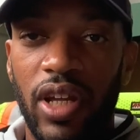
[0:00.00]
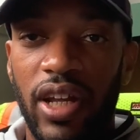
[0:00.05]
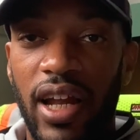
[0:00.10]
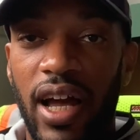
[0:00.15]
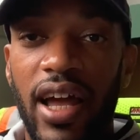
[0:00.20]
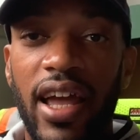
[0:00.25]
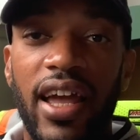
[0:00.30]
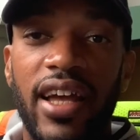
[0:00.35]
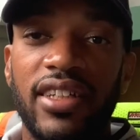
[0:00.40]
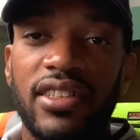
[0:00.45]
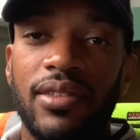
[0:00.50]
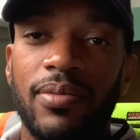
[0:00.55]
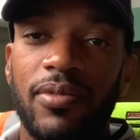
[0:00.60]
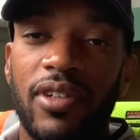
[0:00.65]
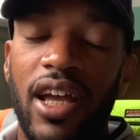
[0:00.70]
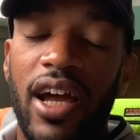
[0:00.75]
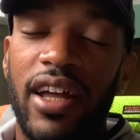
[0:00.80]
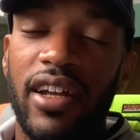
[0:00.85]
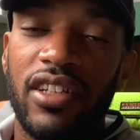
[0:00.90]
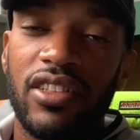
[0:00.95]
And I had some
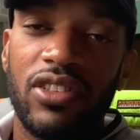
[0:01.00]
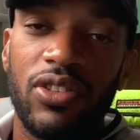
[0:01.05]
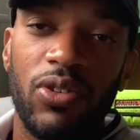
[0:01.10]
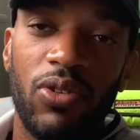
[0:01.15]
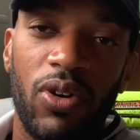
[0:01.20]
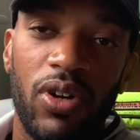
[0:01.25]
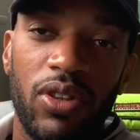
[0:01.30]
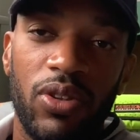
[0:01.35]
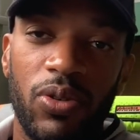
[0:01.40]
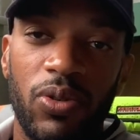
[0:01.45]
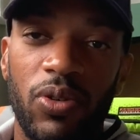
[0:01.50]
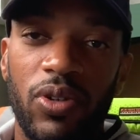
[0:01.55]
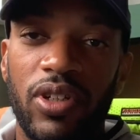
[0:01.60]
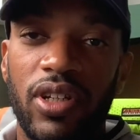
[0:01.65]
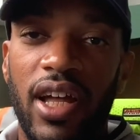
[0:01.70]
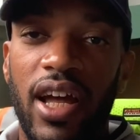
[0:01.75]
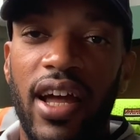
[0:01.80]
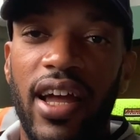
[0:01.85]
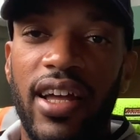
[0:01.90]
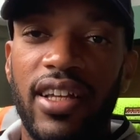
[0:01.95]
guidance going through
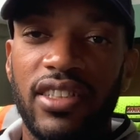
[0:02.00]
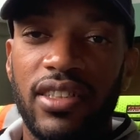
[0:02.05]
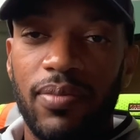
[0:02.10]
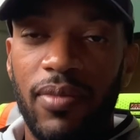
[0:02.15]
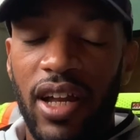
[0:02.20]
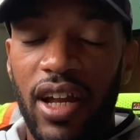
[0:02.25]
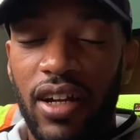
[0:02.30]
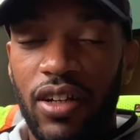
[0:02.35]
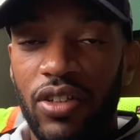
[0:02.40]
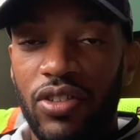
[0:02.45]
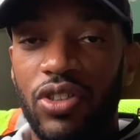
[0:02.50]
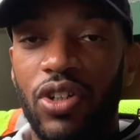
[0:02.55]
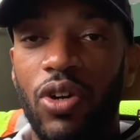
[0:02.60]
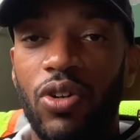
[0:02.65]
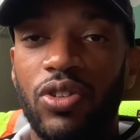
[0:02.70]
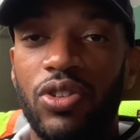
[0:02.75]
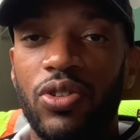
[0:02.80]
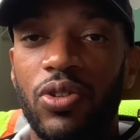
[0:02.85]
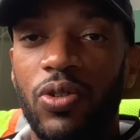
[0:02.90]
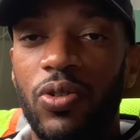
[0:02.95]
it. I had somebody I could
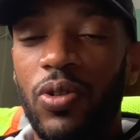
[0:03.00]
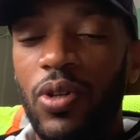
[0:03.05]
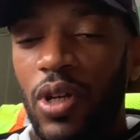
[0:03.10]
talk to